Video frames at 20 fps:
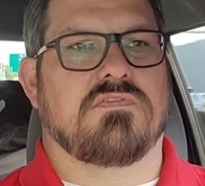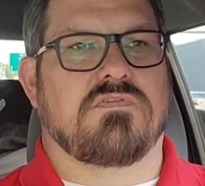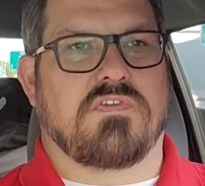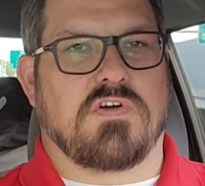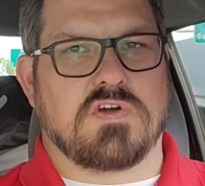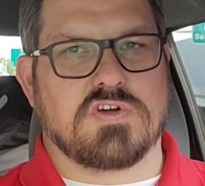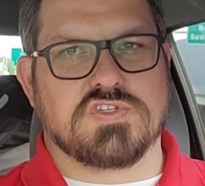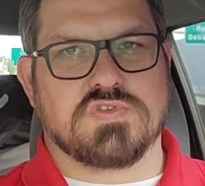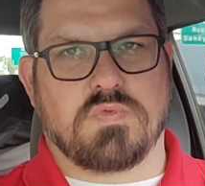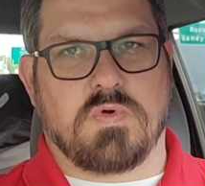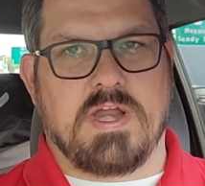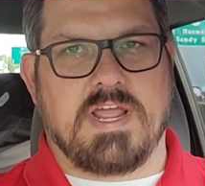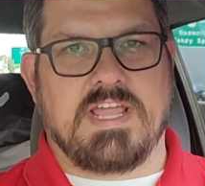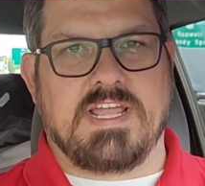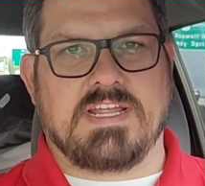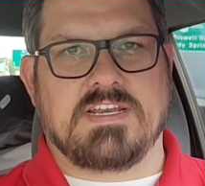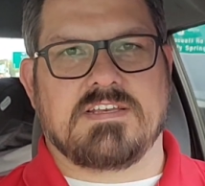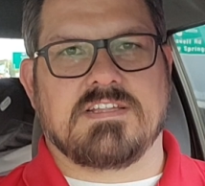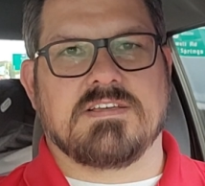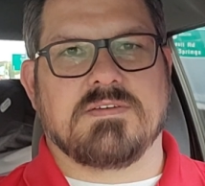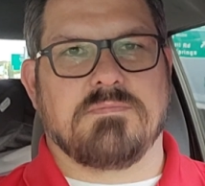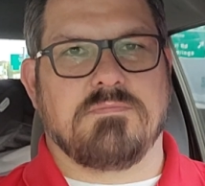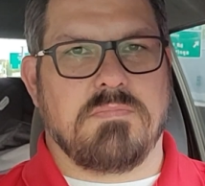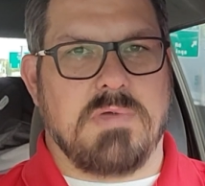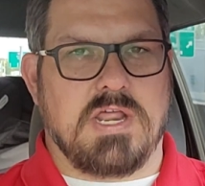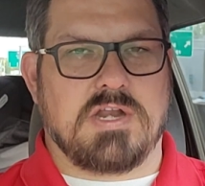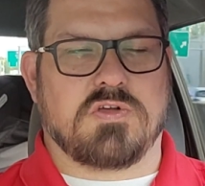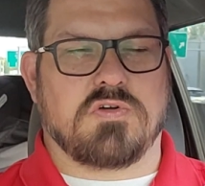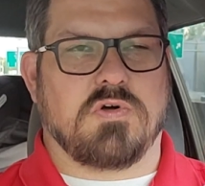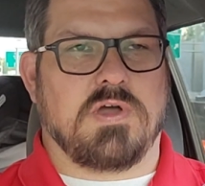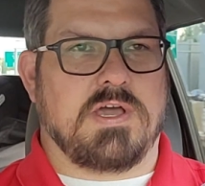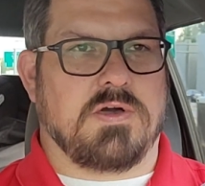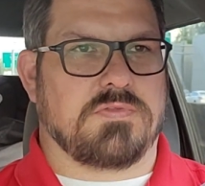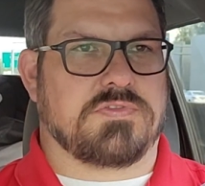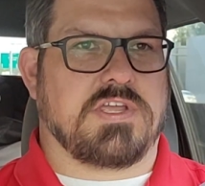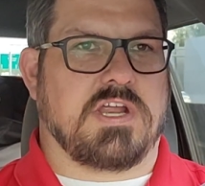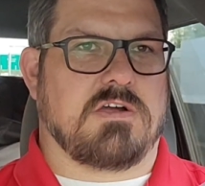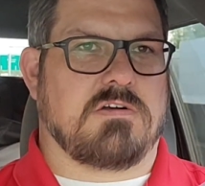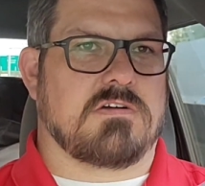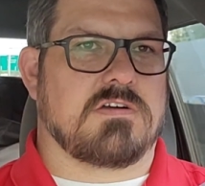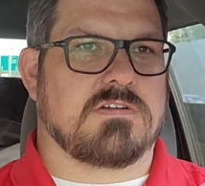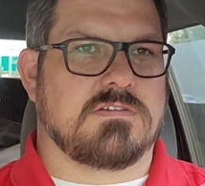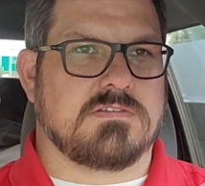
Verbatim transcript: first rate medical health care.